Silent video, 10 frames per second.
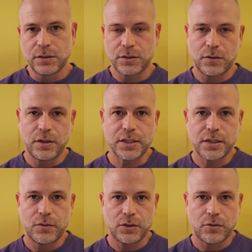So
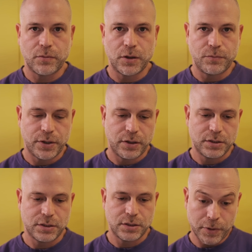next I want to talk about
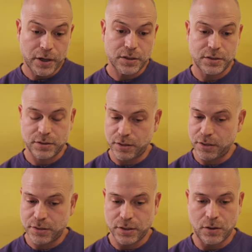birds. Birds
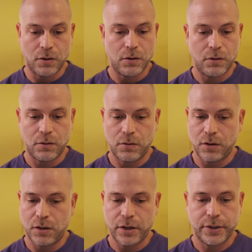is a
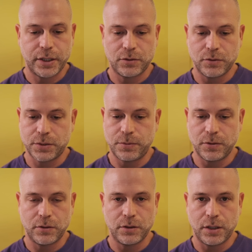whole area to
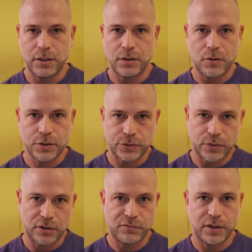explore, and also
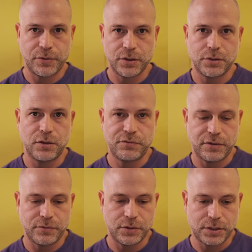one of my personal
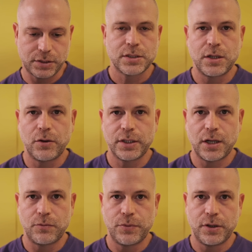favorites. Slowing
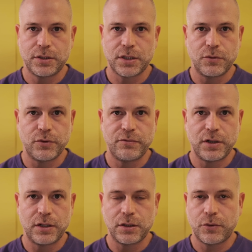down birds can
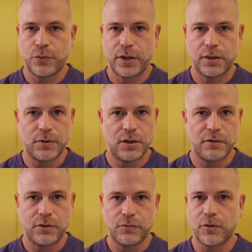reveal an incredible
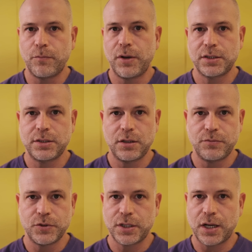level of complexity quality
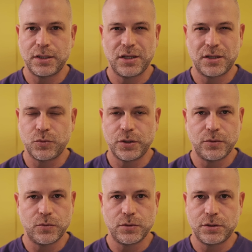and musicality that
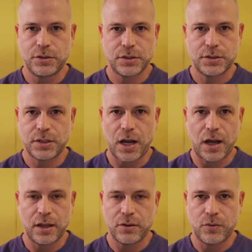we would just
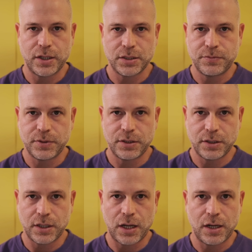otherwise
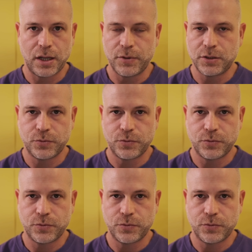be unable to